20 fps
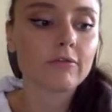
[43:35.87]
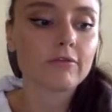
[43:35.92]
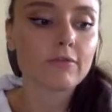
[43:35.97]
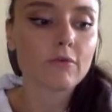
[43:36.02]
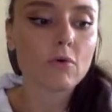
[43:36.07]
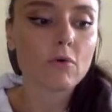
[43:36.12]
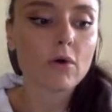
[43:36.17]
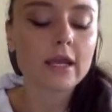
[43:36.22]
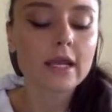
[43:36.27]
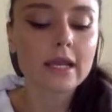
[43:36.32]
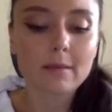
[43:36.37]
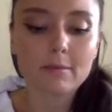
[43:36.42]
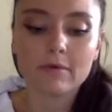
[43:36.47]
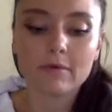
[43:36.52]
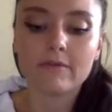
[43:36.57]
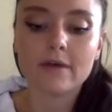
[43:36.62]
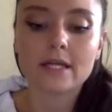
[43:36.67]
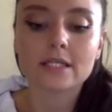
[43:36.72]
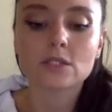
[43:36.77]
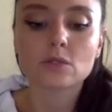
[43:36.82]
for in-app
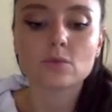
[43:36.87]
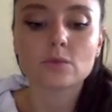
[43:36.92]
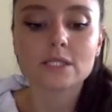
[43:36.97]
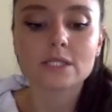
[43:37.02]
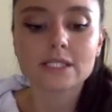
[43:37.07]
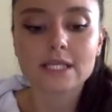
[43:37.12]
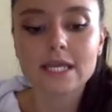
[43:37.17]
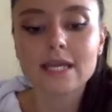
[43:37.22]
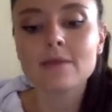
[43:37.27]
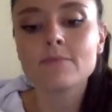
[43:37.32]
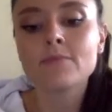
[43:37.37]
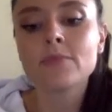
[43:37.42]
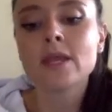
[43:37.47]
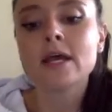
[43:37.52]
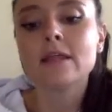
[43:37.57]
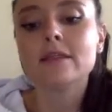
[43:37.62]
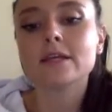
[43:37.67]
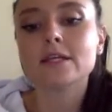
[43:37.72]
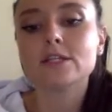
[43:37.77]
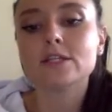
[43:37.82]
events, we see
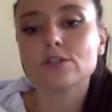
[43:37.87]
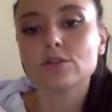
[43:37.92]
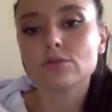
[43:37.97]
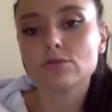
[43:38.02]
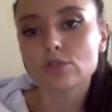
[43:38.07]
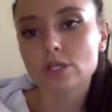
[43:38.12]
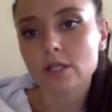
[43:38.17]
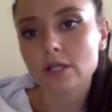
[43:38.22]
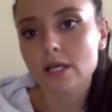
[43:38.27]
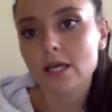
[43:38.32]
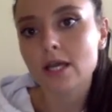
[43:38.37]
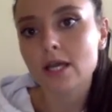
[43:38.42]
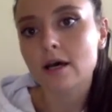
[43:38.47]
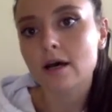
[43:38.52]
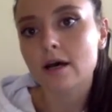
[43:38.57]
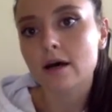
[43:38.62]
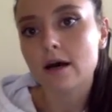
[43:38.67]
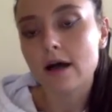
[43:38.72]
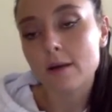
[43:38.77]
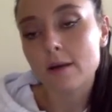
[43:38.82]
that usually
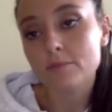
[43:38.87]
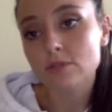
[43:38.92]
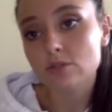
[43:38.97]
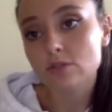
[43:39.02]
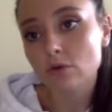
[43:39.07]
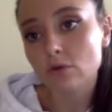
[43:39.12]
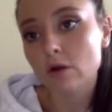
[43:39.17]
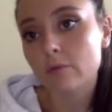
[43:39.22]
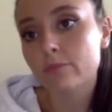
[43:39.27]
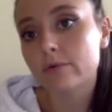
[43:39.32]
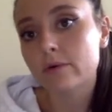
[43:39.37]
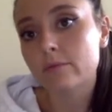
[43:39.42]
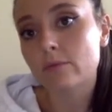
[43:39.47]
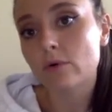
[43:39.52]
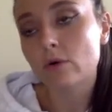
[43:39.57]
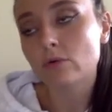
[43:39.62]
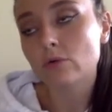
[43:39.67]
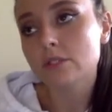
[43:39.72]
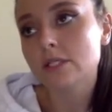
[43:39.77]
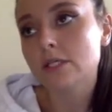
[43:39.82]
App Store
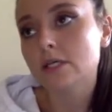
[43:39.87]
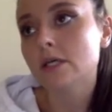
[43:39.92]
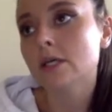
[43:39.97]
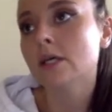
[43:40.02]
promotes